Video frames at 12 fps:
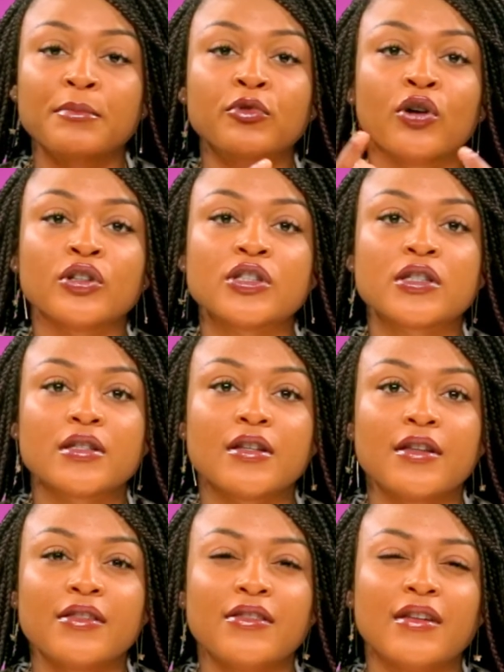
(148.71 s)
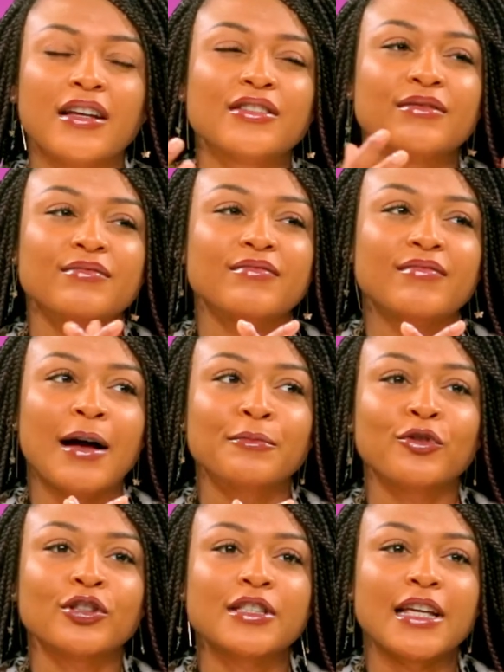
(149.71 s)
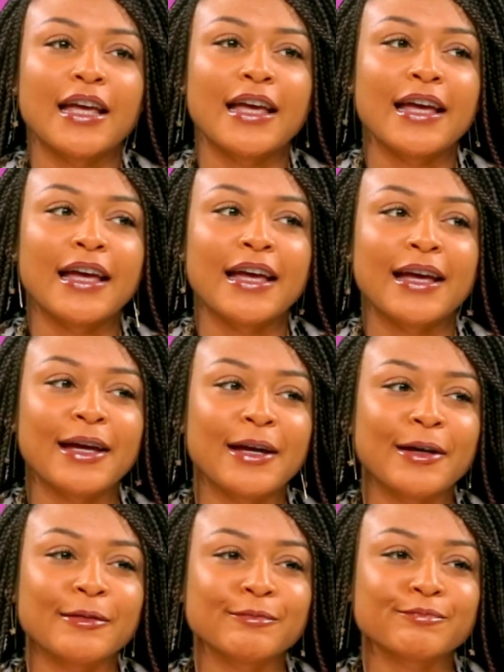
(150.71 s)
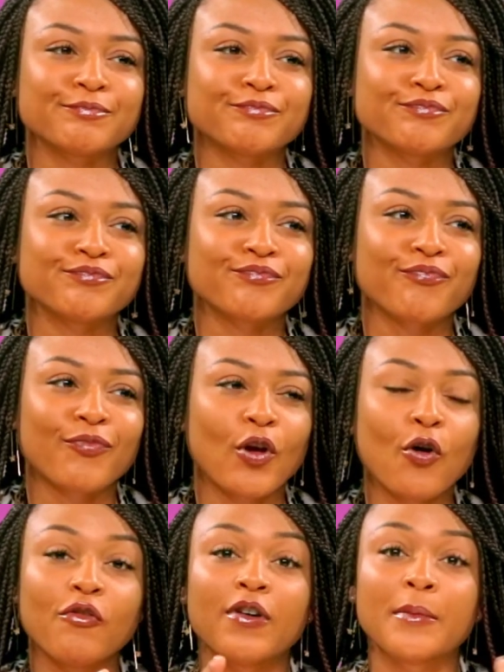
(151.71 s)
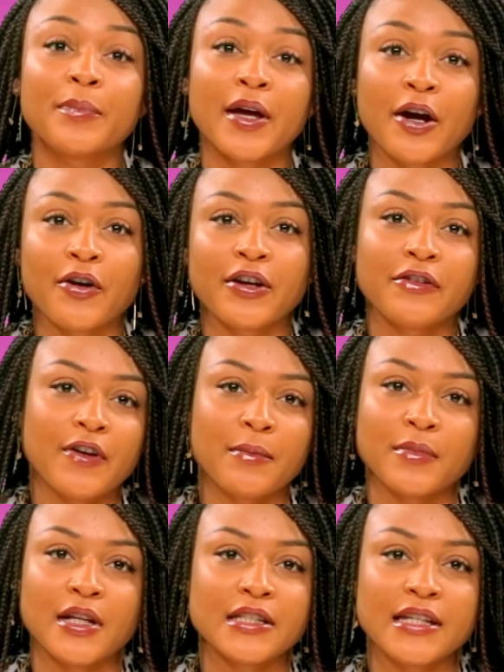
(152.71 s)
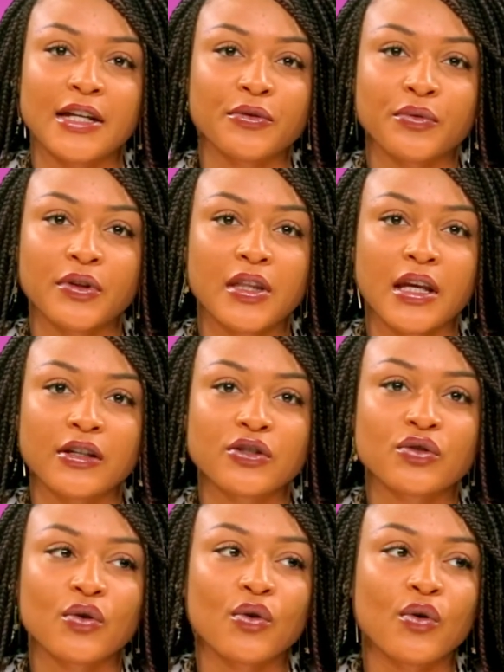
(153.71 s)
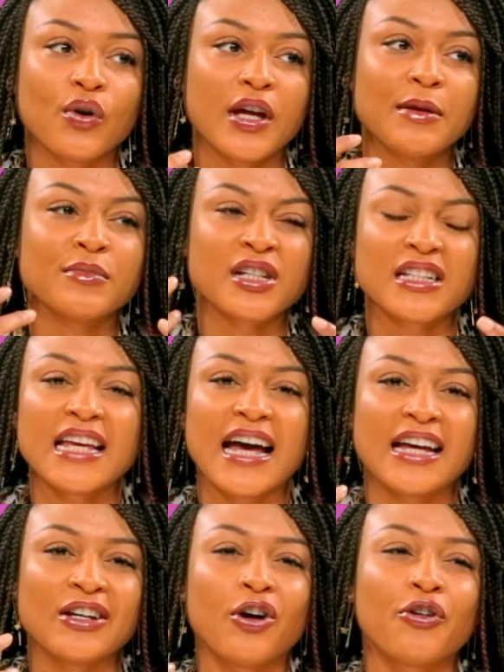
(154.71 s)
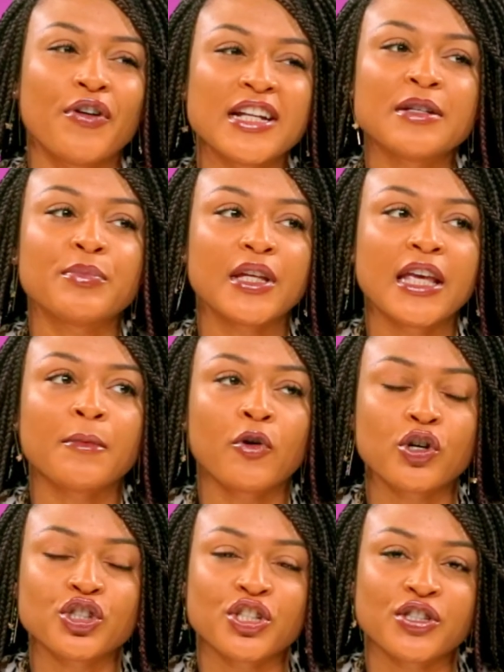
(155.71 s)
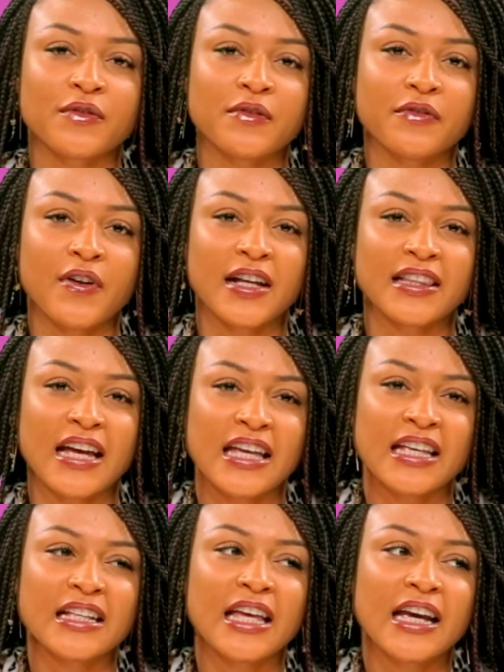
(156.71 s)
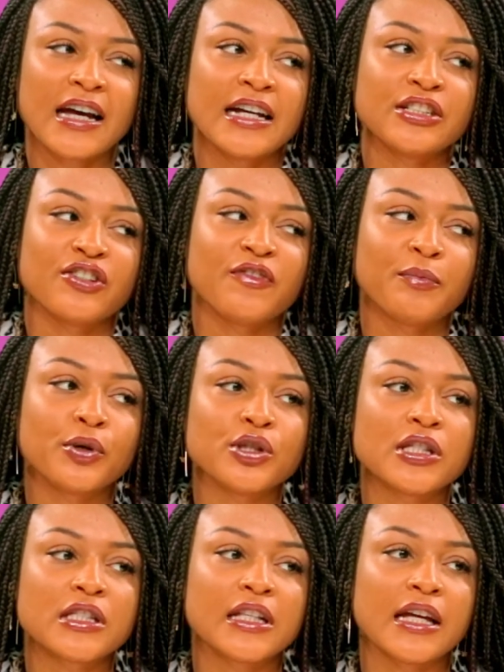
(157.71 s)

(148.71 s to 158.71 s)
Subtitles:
not a overbearing feminist, I don't think. So immediately I already became cautious of the fact that it kind of puts